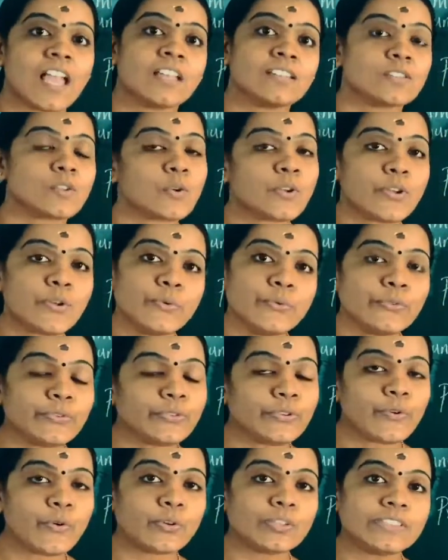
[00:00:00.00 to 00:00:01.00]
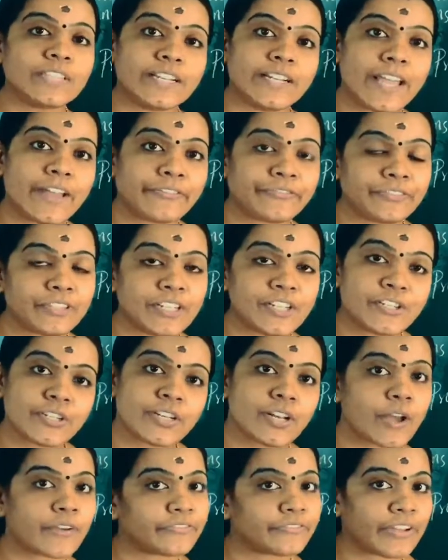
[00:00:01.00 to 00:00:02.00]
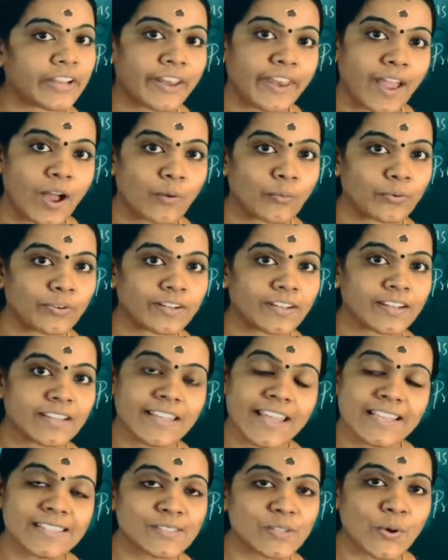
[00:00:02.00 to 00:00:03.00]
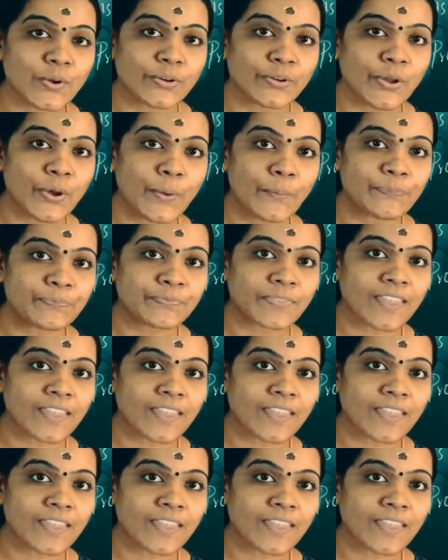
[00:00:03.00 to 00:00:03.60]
So you know the definition of a noun. Yes or no?